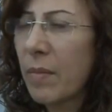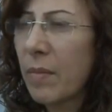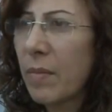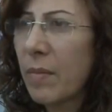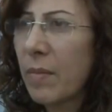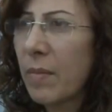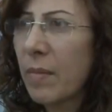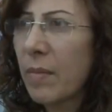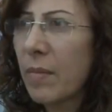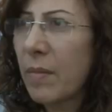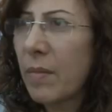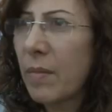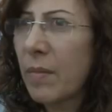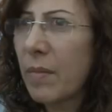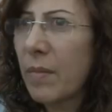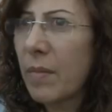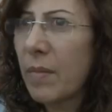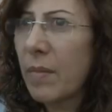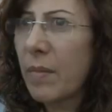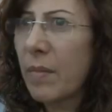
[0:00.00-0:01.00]

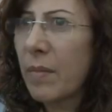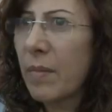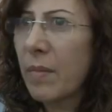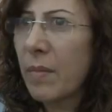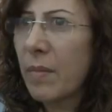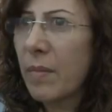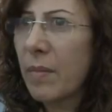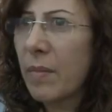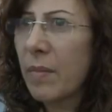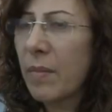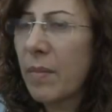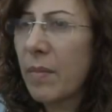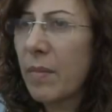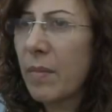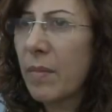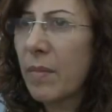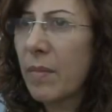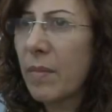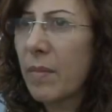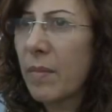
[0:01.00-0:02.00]

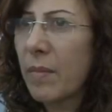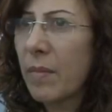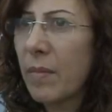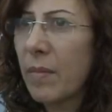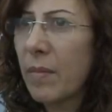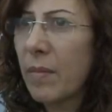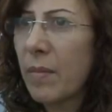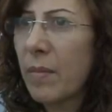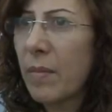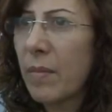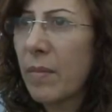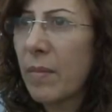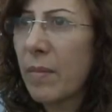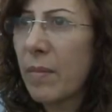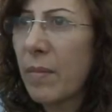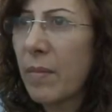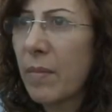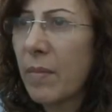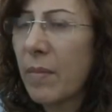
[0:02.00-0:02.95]
No words are spoken by the person on screen.